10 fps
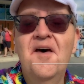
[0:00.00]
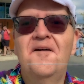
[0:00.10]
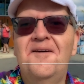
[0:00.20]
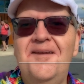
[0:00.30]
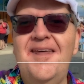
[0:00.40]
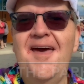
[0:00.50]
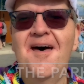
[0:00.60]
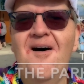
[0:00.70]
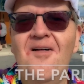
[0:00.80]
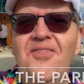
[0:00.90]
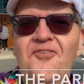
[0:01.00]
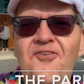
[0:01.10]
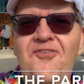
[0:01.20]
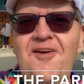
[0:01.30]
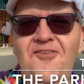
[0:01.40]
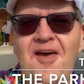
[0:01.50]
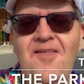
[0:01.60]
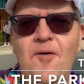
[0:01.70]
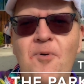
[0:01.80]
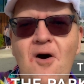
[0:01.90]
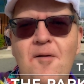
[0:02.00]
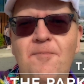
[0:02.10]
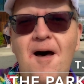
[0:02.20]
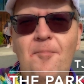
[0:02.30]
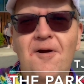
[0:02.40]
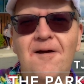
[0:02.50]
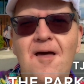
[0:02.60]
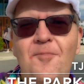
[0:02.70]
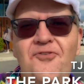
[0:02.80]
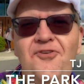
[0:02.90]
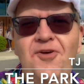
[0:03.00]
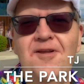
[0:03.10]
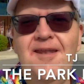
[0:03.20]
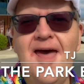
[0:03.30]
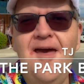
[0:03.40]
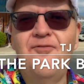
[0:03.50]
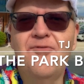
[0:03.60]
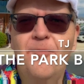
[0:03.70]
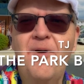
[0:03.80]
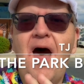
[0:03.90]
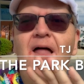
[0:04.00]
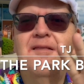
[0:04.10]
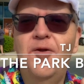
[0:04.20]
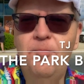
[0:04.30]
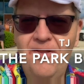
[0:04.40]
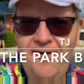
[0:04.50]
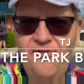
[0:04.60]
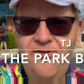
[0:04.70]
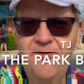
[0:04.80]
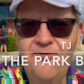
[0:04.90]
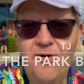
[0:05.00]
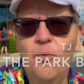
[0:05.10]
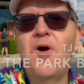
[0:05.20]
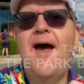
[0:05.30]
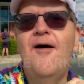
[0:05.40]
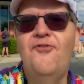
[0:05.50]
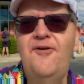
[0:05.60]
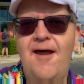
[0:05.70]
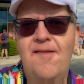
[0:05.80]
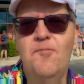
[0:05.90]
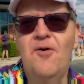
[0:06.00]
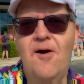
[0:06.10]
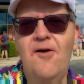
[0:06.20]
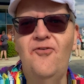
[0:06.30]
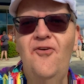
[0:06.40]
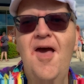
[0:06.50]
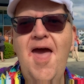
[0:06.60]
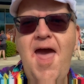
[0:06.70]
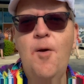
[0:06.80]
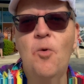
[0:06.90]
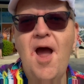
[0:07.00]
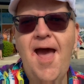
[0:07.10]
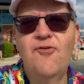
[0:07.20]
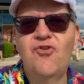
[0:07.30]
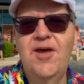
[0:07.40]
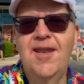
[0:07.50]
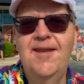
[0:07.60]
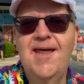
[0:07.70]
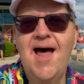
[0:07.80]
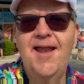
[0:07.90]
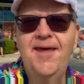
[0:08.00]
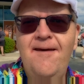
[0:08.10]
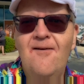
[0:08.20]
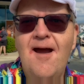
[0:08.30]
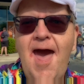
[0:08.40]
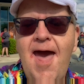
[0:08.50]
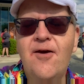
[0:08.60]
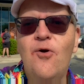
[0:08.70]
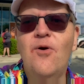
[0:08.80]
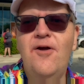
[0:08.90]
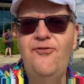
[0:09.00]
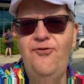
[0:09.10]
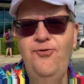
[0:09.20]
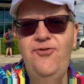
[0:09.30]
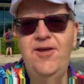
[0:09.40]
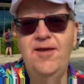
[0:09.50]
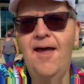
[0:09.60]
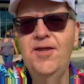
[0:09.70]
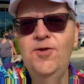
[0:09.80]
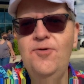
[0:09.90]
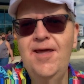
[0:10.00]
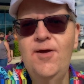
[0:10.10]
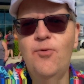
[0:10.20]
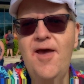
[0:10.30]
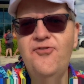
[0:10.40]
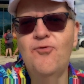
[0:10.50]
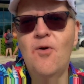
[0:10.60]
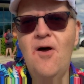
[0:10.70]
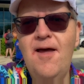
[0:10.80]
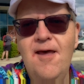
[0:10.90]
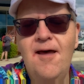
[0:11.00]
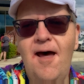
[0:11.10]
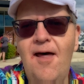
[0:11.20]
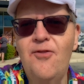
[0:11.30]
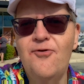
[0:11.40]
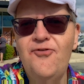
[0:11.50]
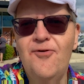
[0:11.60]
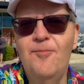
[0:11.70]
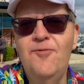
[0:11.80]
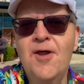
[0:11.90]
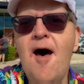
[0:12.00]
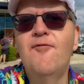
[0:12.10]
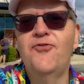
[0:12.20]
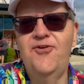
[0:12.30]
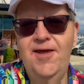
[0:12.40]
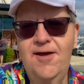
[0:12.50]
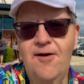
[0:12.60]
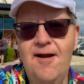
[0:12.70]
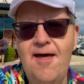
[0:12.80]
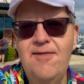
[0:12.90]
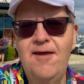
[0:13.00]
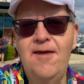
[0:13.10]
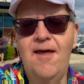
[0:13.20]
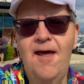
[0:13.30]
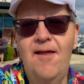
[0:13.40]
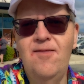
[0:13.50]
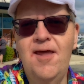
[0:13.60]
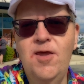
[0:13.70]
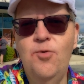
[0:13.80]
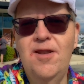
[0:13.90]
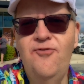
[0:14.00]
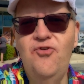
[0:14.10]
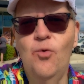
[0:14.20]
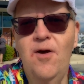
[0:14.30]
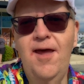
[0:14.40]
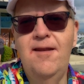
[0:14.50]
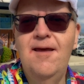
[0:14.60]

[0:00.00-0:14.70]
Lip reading: Good day all, this is CJ the Park Bopper coming to you today from a little place different. We're outside of the parks and we're actually going to dine here at Kura Sushi. Unique restaurant, there's some novelty here and I think that you would enjoy it.